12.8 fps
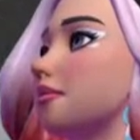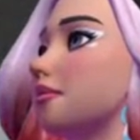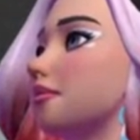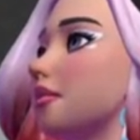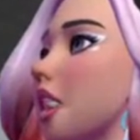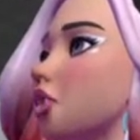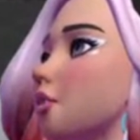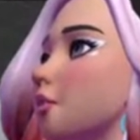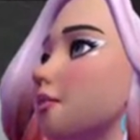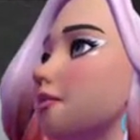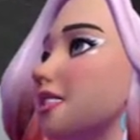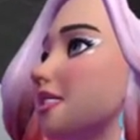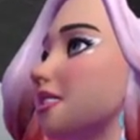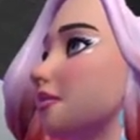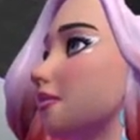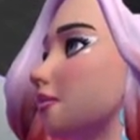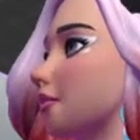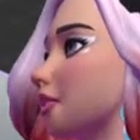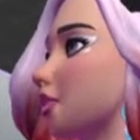Actually, I
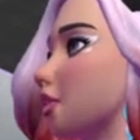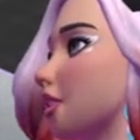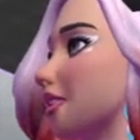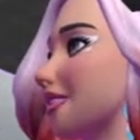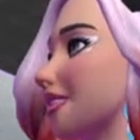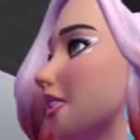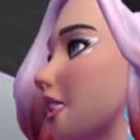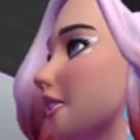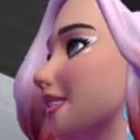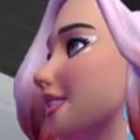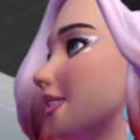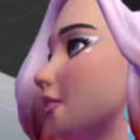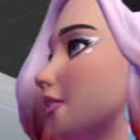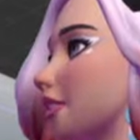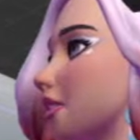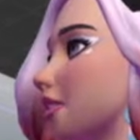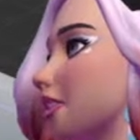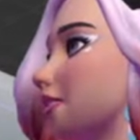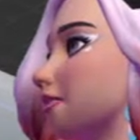wonder, have I been
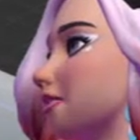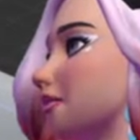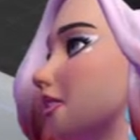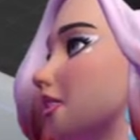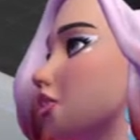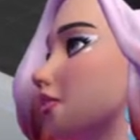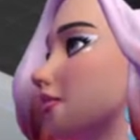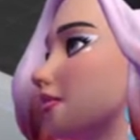overcomplicating this?